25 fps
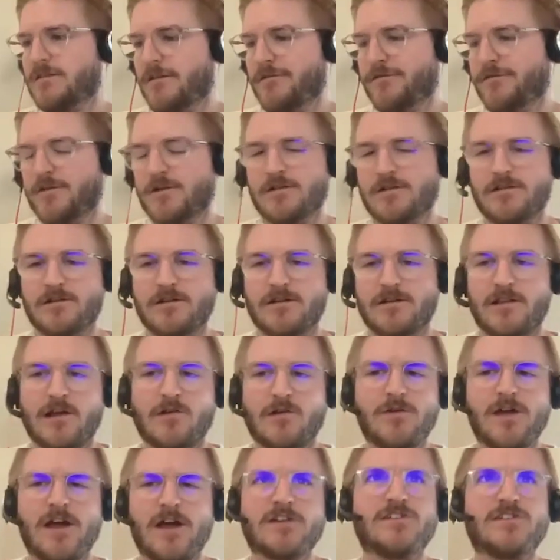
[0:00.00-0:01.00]
definitely.
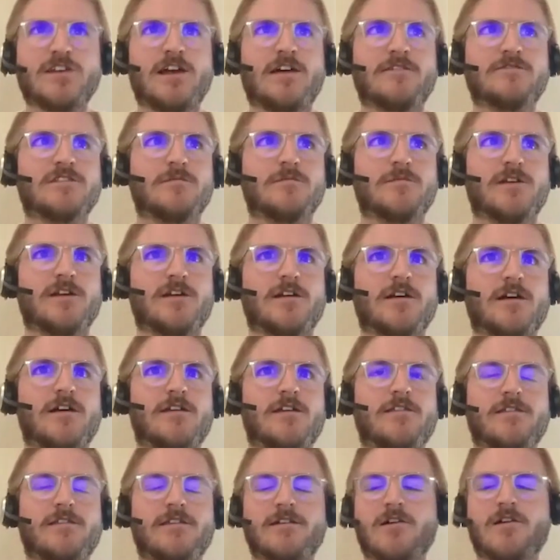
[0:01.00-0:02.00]
Like we actually have something
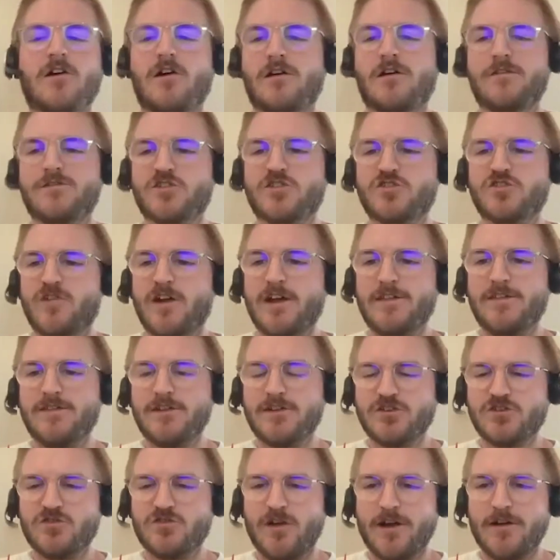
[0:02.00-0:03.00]
called train
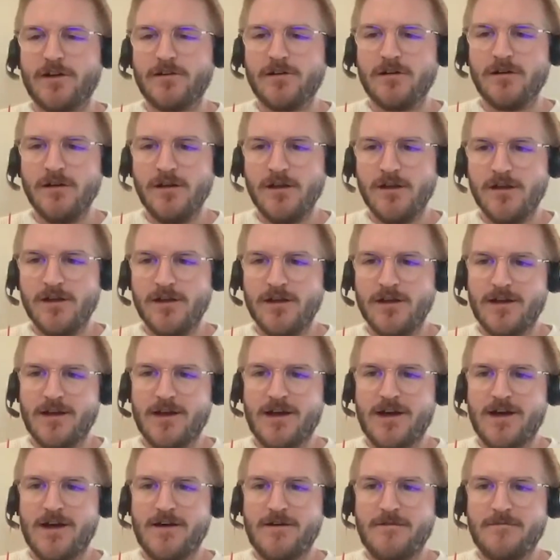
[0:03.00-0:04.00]
the trainer,
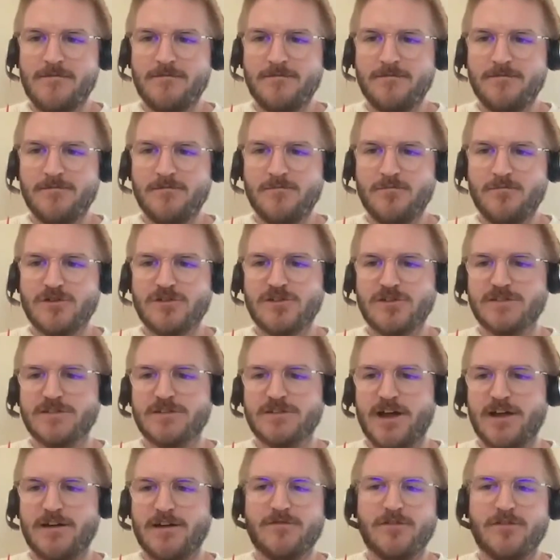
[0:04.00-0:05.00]
which is
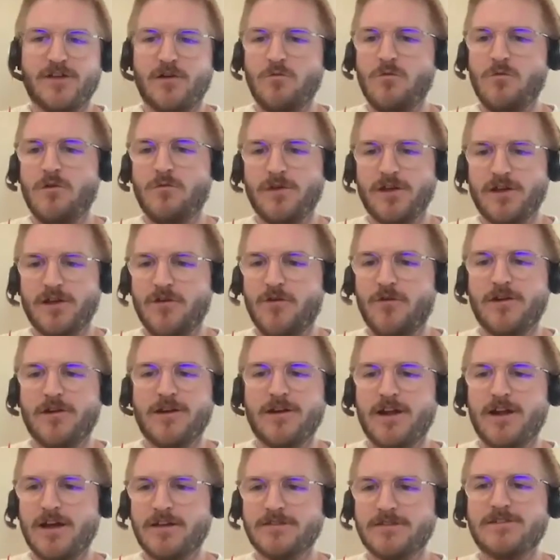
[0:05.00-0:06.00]
kind of like what we coin
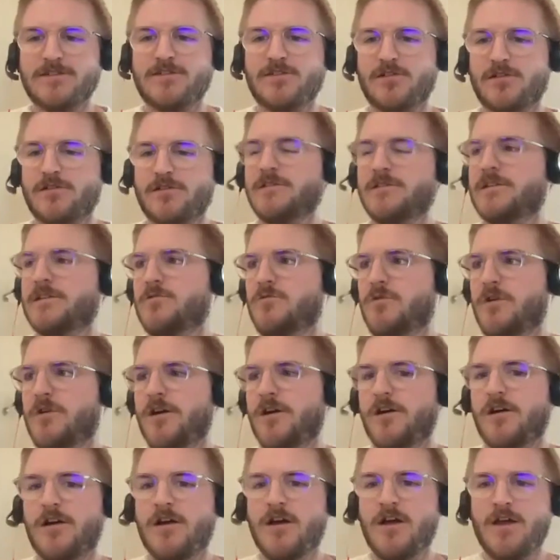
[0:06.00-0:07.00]
it as internally,
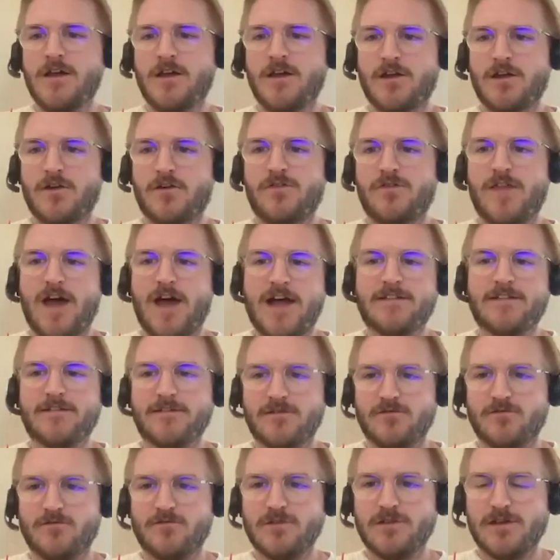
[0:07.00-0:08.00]
where
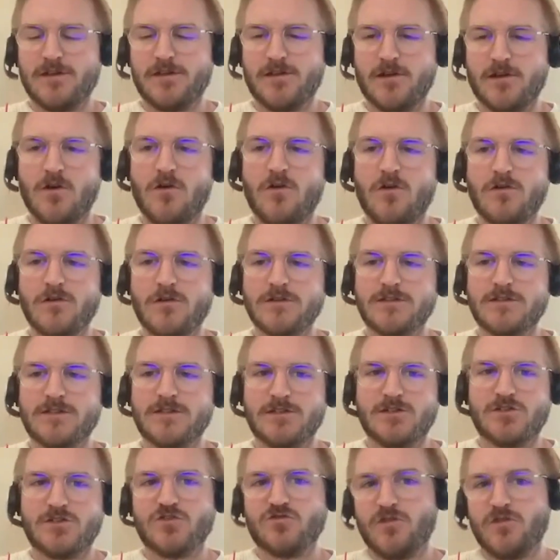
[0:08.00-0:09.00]
that's really the goal, is
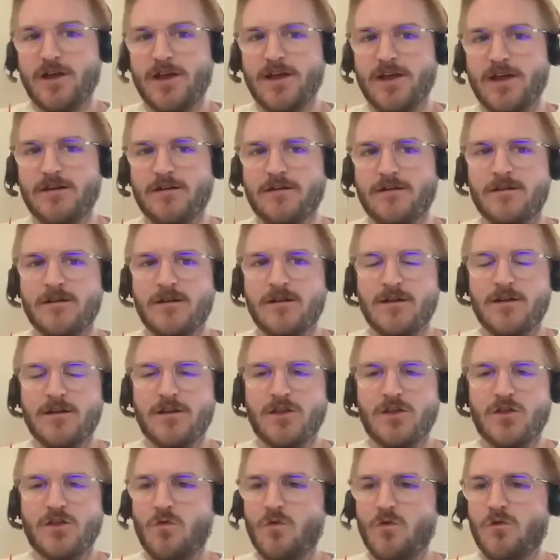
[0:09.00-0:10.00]
to train
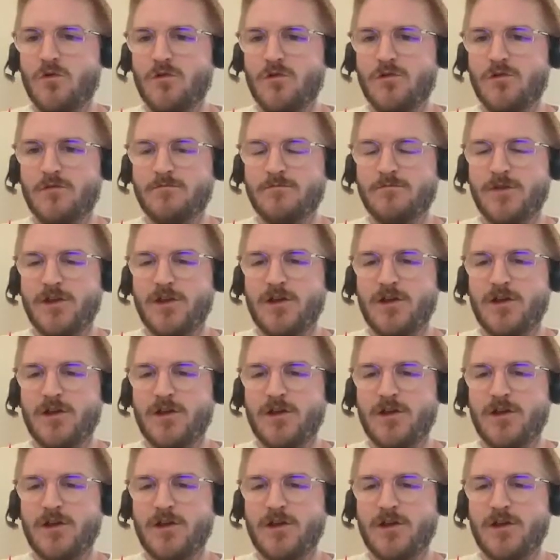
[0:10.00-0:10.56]
your